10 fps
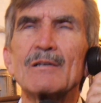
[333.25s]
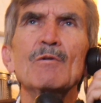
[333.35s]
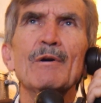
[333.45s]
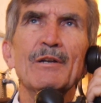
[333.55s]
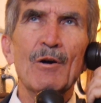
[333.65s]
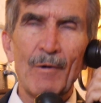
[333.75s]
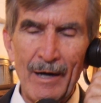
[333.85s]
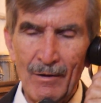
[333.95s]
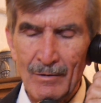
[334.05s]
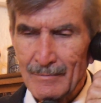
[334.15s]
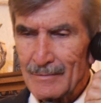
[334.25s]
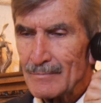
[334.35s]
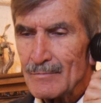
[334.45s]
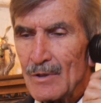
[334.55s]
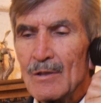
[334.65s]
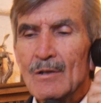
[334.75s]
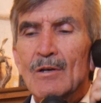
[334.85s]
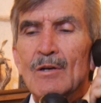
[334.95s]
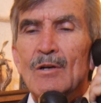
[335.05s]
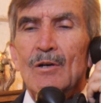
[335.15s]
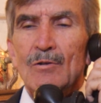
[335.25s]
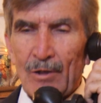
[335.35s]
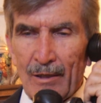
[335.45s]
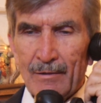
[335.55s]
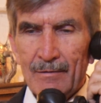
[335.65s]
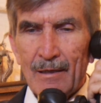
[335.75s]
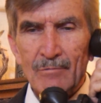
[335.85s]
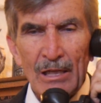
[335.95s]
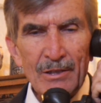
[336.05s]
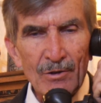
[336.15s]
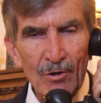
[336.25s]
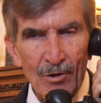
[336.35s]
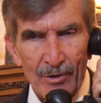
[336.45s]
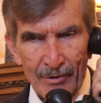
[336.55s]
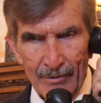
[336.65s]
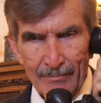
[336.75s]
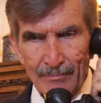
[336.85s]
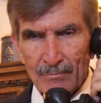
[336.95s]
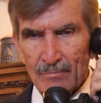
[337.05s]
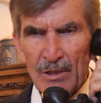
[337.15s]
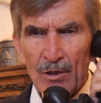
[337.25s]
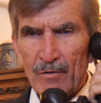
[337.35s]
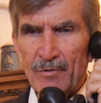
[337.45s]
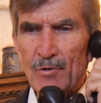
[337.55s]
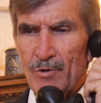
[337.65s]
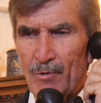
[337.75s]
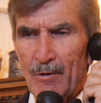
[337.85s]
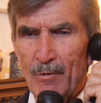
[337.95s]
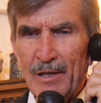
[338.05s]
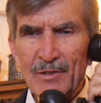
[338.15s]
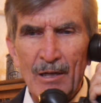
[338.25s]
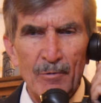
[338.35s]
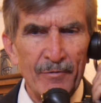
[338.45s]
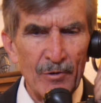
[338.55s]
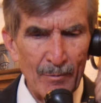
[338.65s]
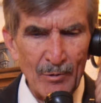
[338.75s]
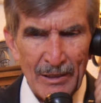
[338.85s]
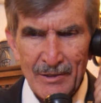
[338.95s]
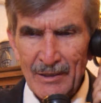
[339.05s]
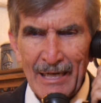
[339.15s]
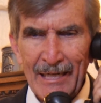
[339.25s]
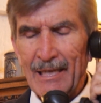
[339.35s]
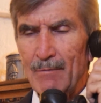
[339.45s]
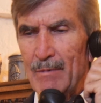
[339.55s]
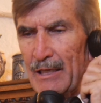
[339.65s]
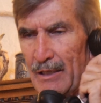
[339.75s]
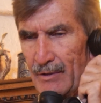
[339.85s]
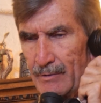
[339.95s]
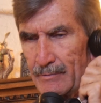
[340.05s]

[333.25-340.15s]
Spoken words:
wouldn't know, Al. Look, I'm glad you called. Get hold of George right away. He's got to review the play tonight. I can't make it.